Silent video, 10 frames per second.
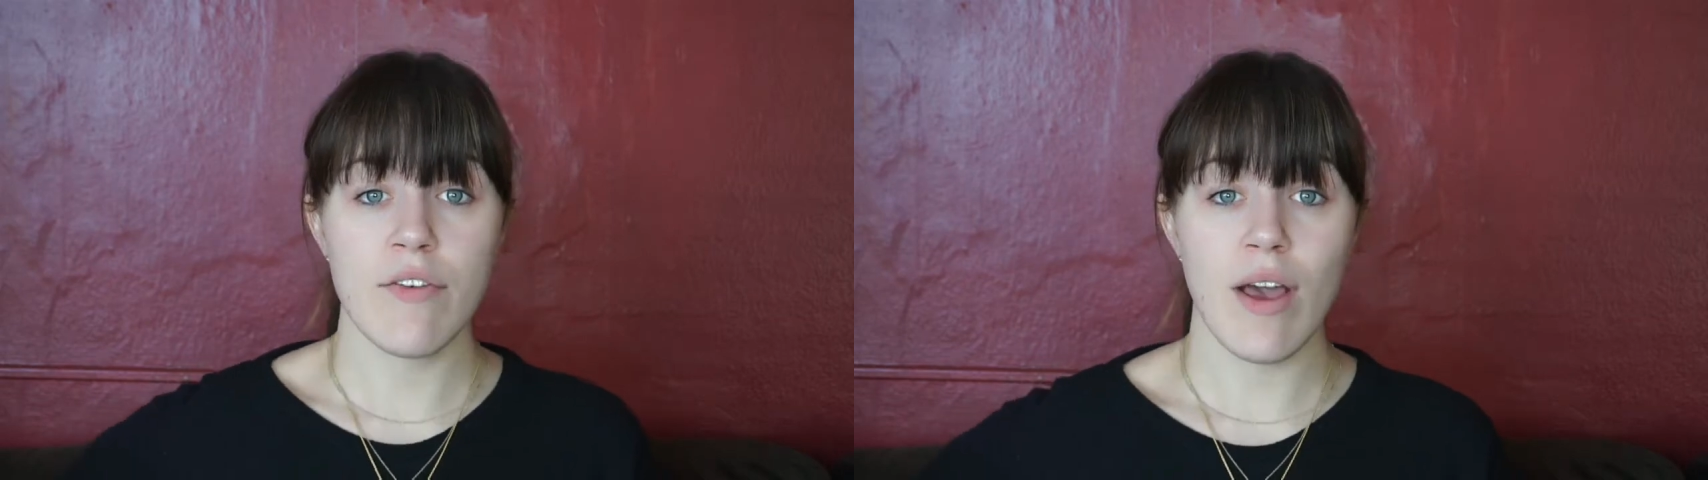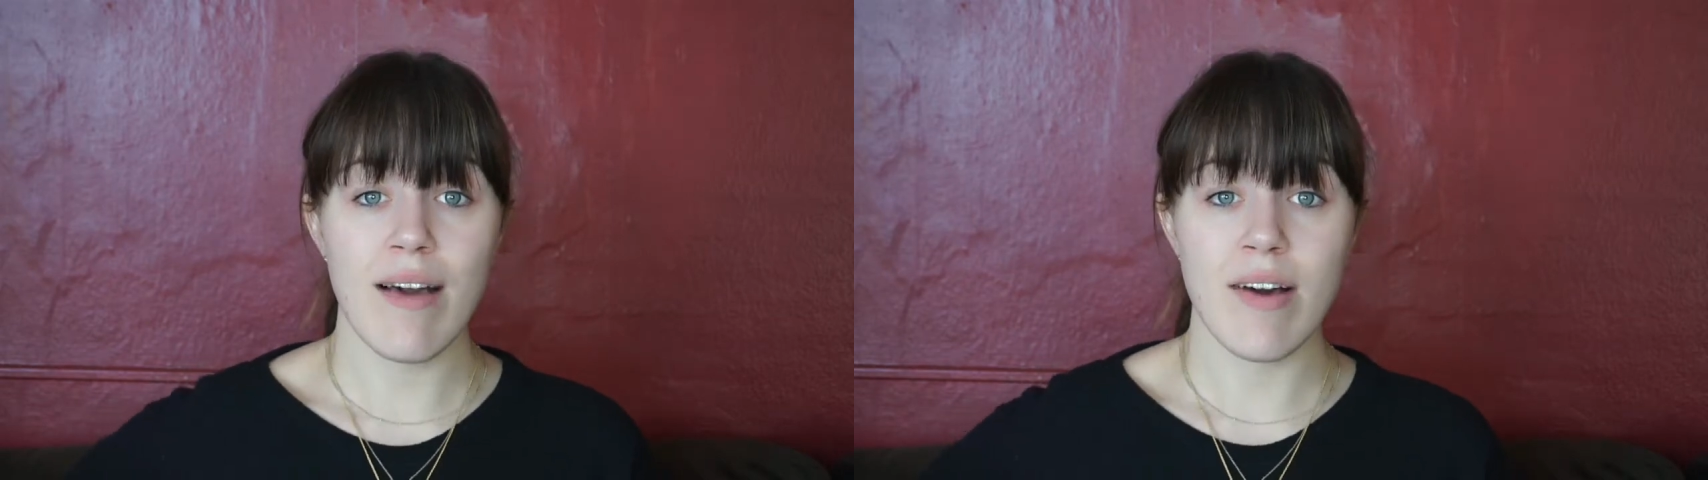
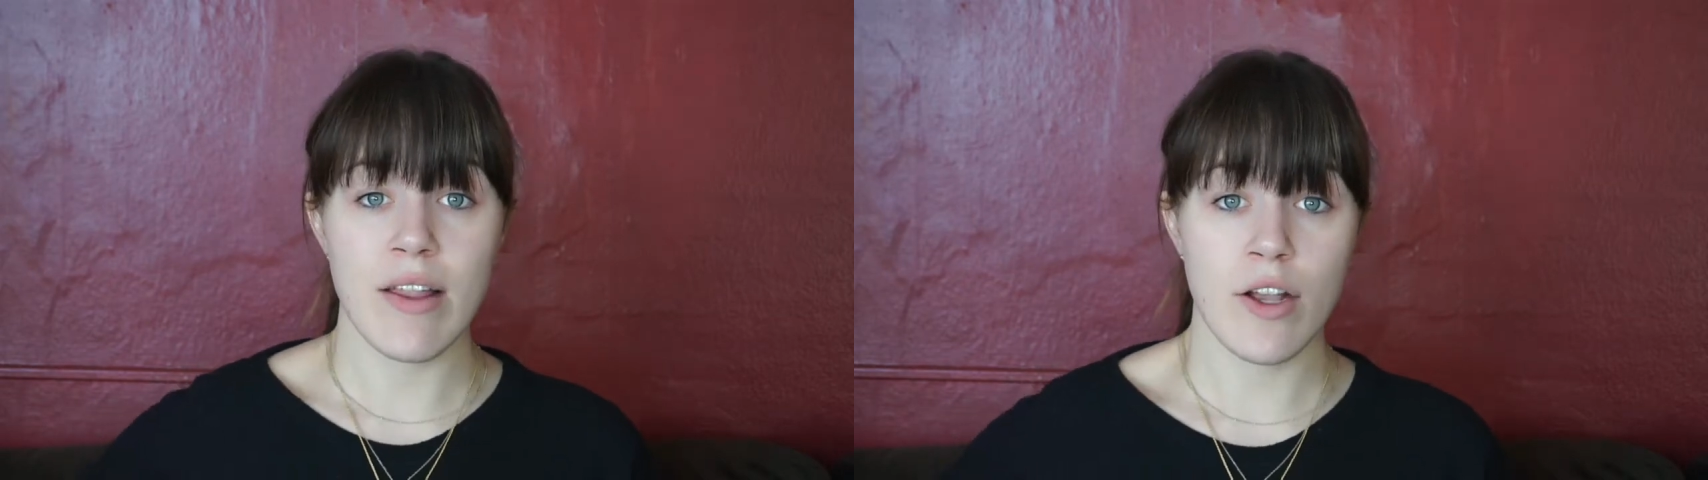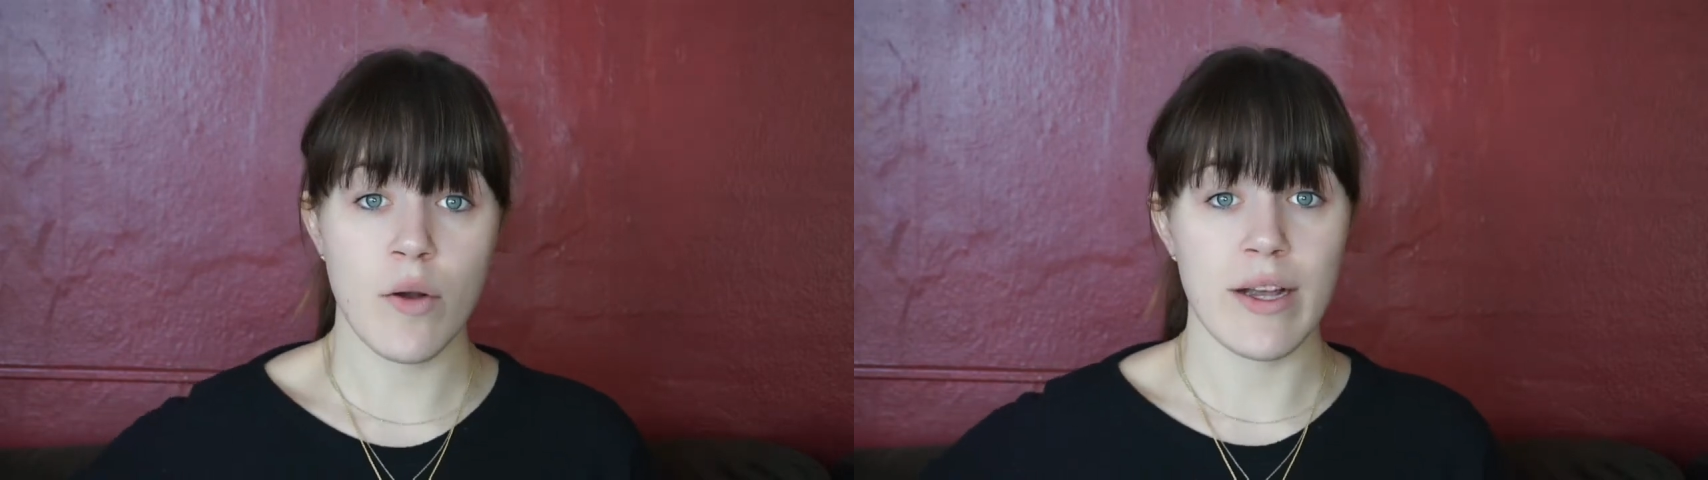If you have
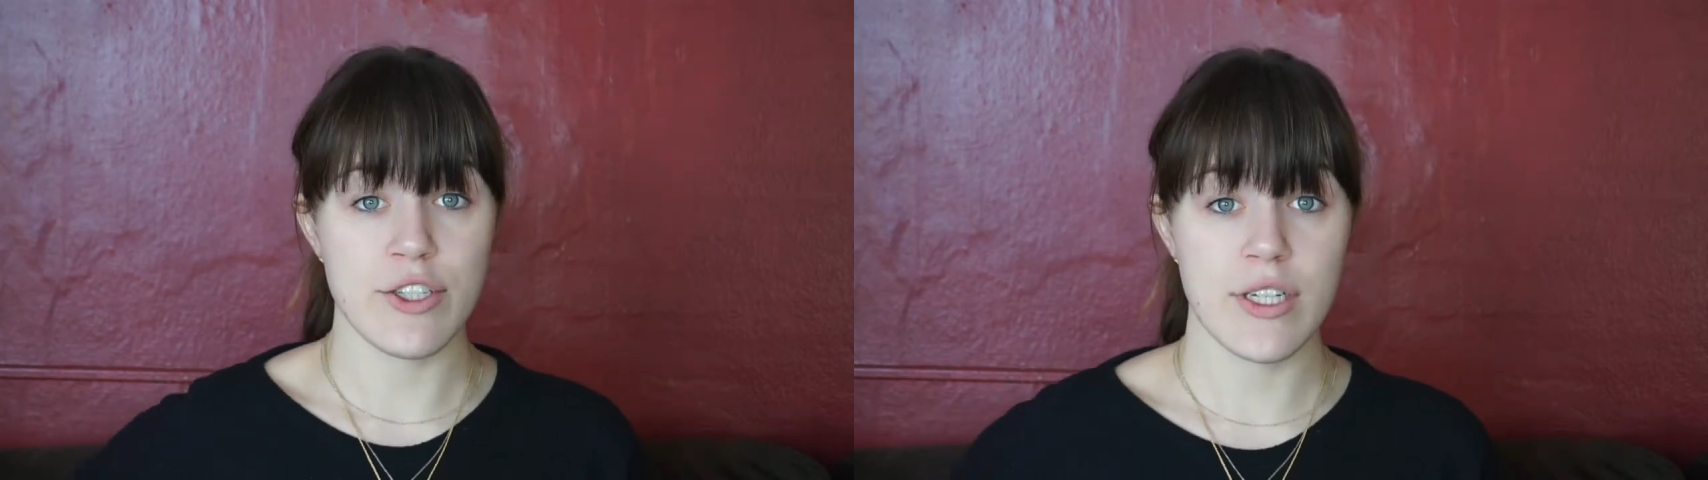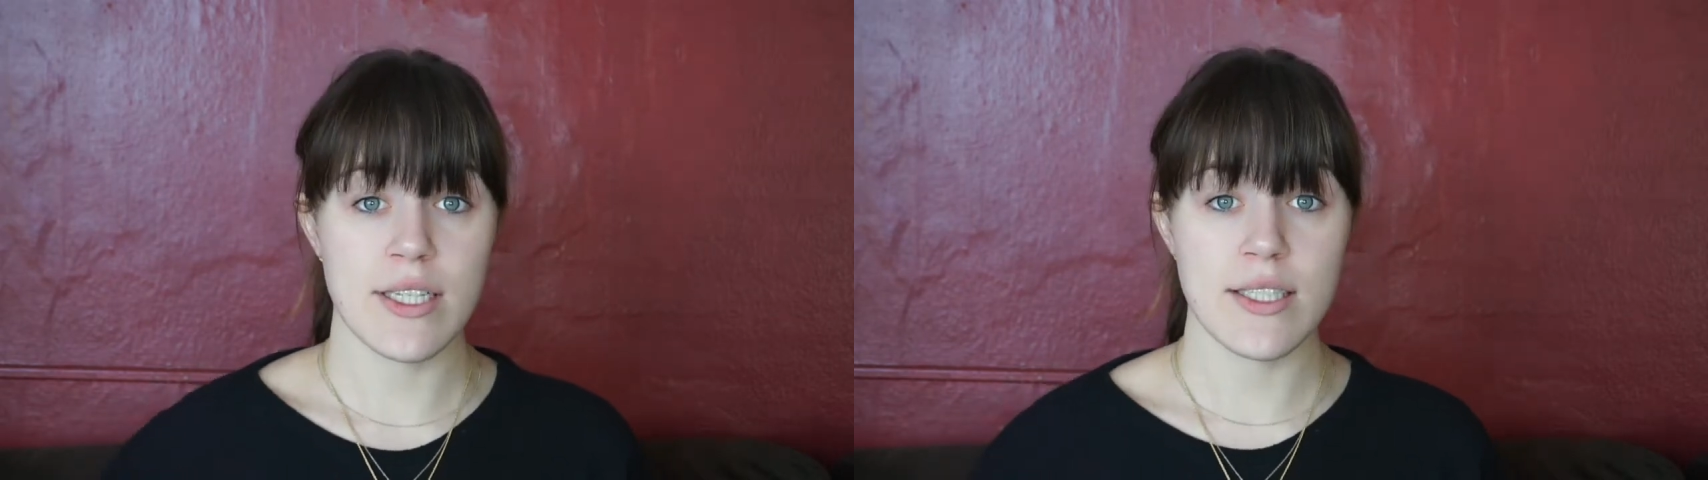other
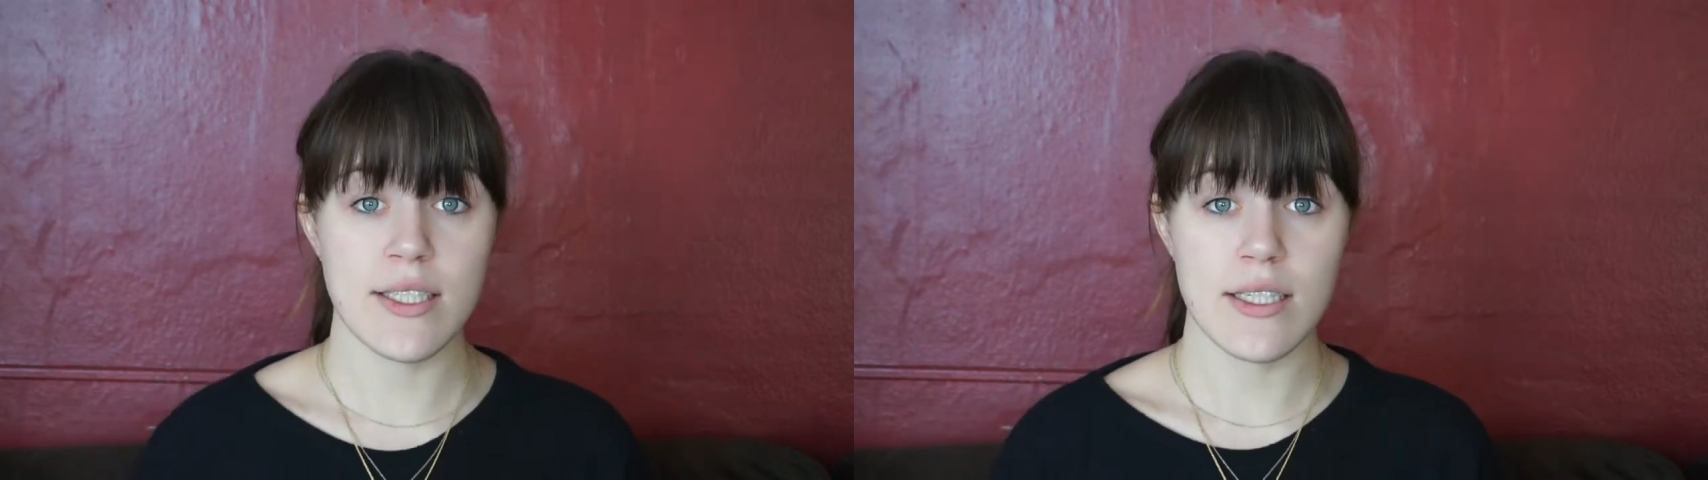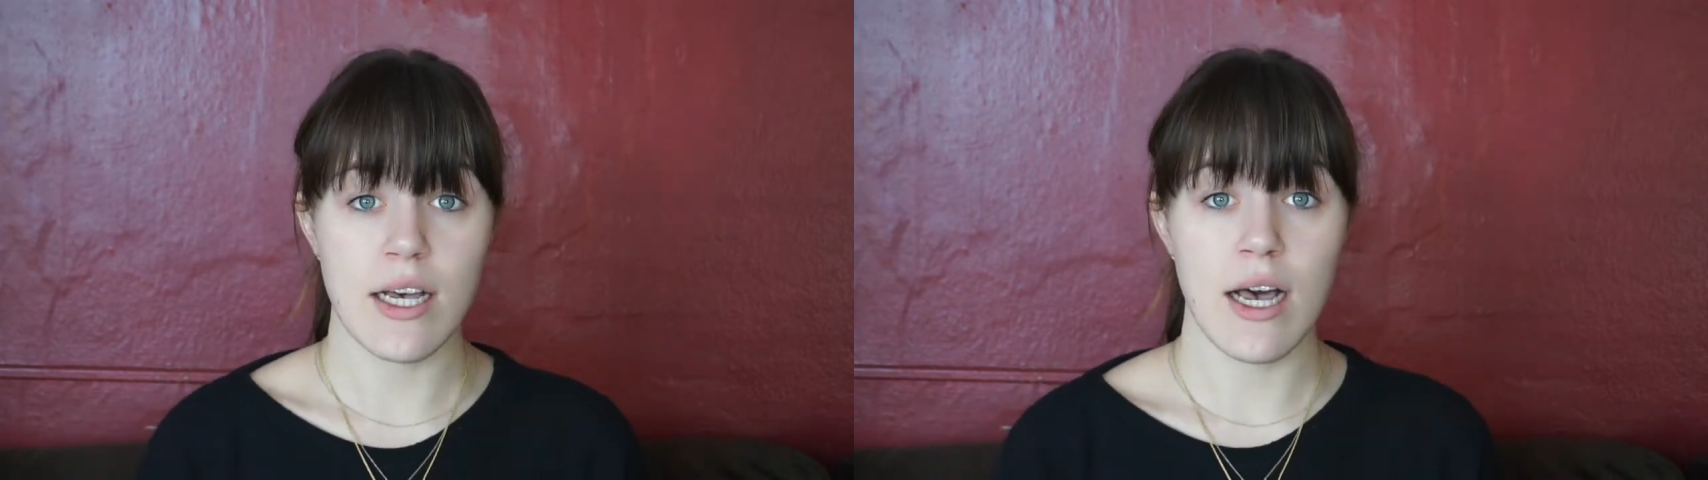
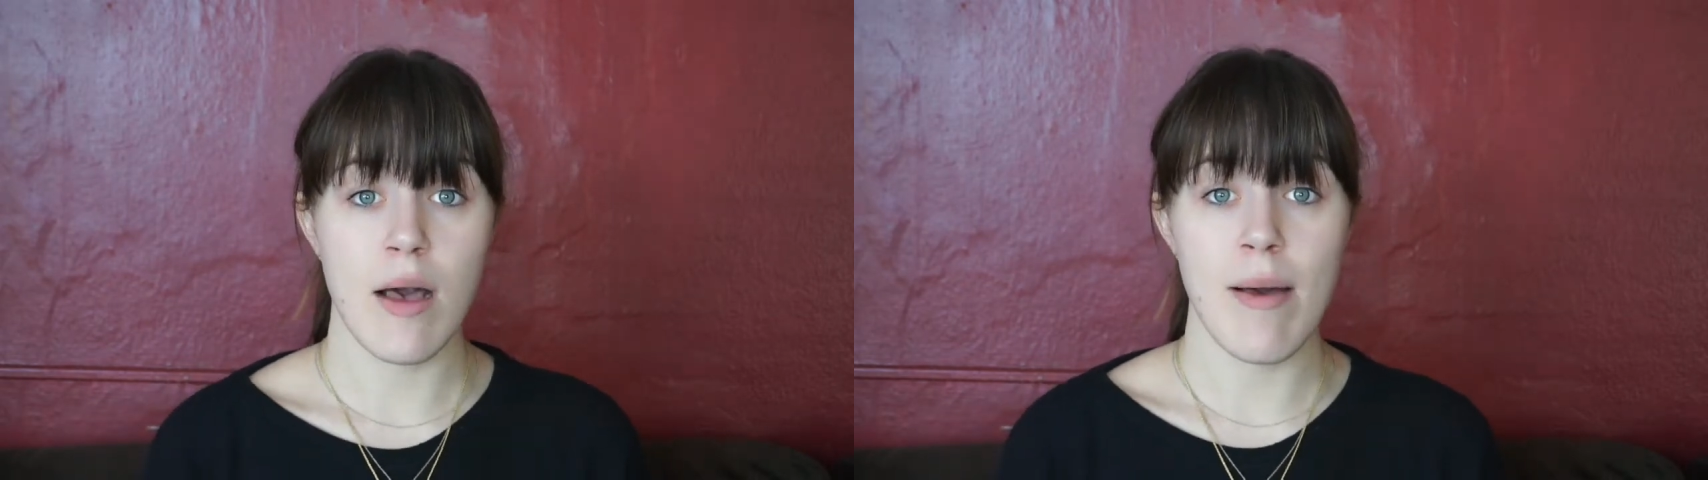questions